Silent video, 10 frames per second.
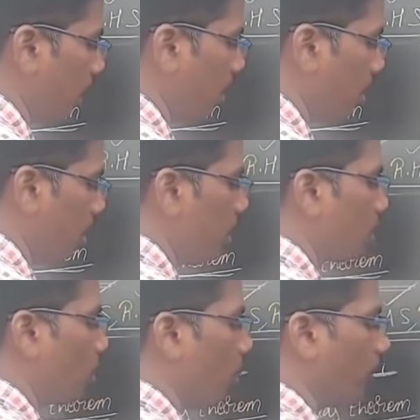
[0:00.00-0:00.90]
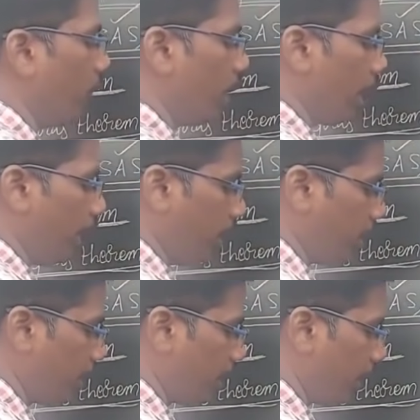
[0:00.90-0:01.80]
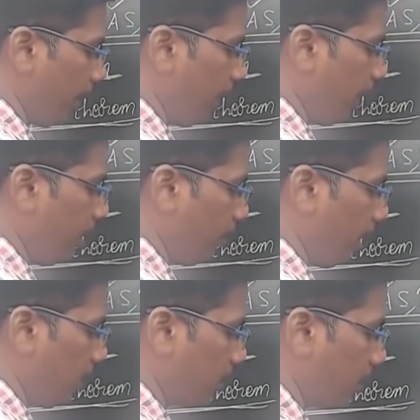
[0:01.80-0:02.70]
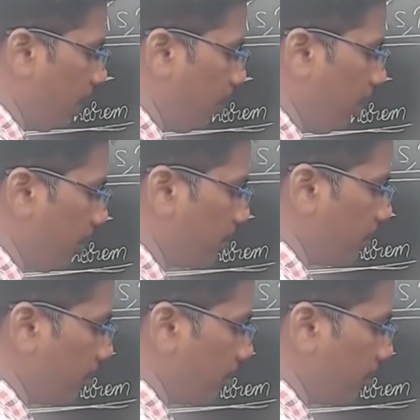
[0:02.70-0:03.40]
1. So what will you get? AD plus DB